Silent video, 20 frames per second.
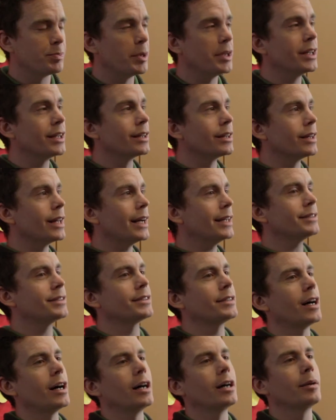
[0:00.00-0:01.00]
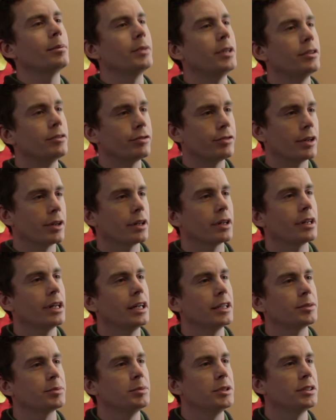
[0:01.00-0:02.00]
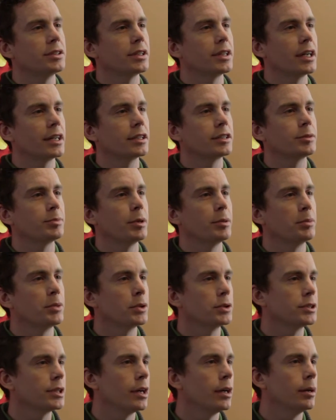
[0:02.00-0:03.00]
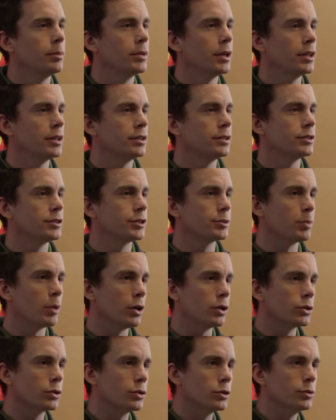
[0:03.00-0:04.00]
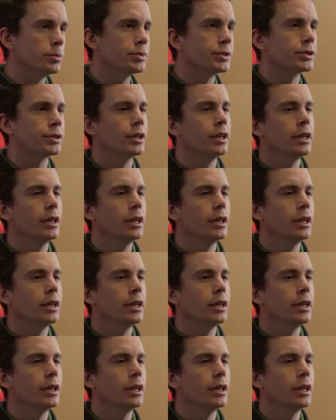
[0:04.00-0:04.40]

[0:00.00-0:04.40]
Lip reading: Spending less time in front of the class means that I can spend more time in small groups,